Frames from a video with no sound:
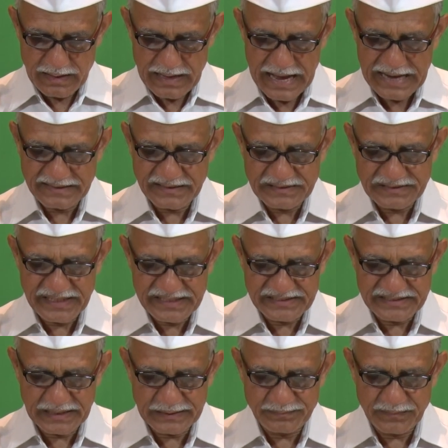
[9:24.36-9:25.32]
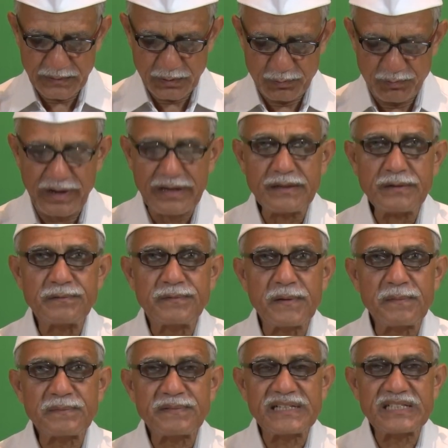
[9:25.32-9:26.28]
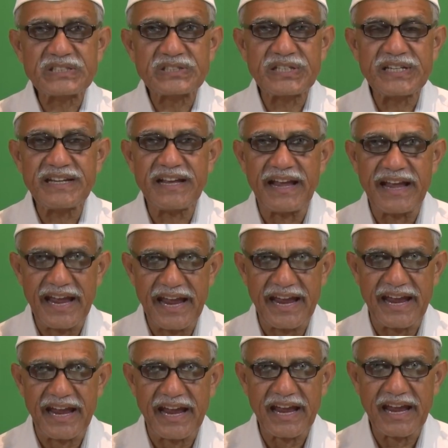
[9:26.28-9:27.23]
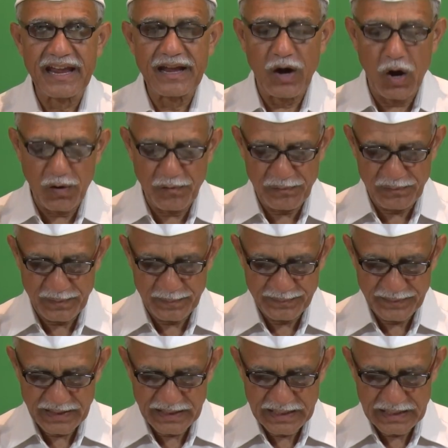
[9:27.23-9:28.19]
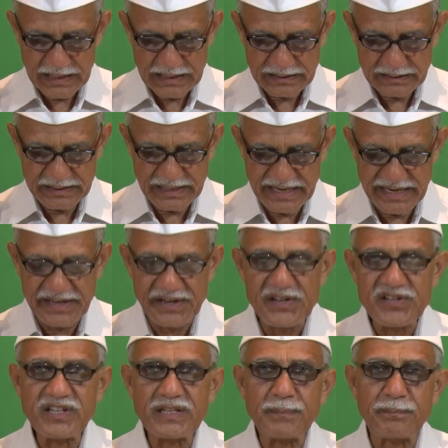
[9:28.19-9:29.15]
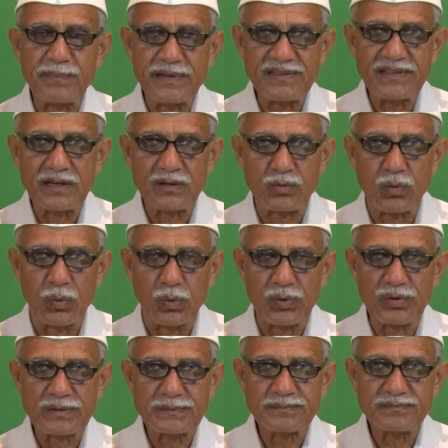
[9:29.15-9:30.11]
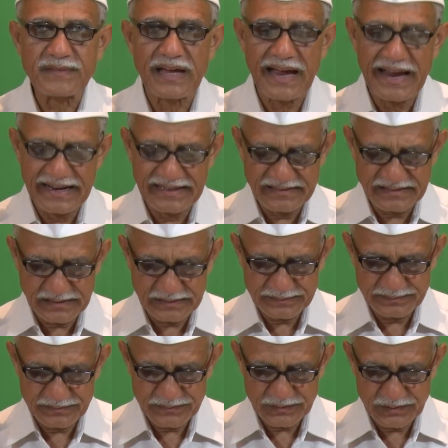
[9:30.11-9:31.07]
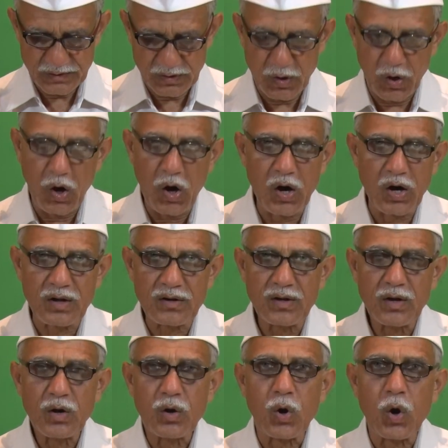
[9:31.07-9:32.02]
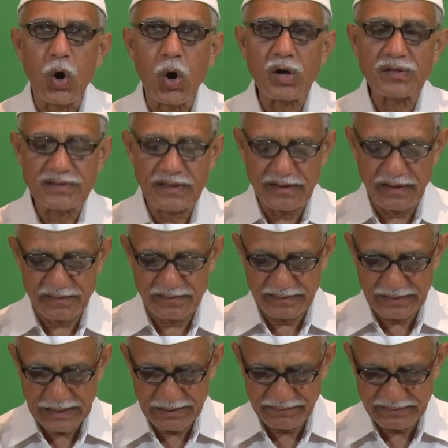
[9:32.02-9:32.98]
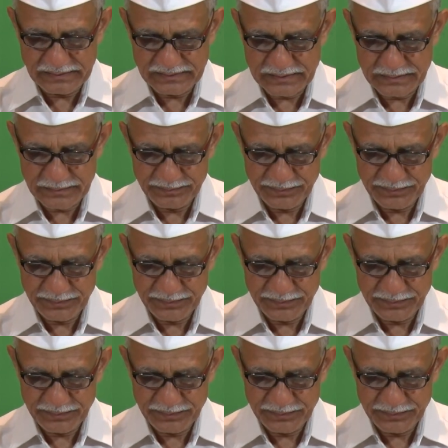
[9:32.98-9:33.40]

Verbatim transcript: under section 153A of the Indian Penal Code and or other relevant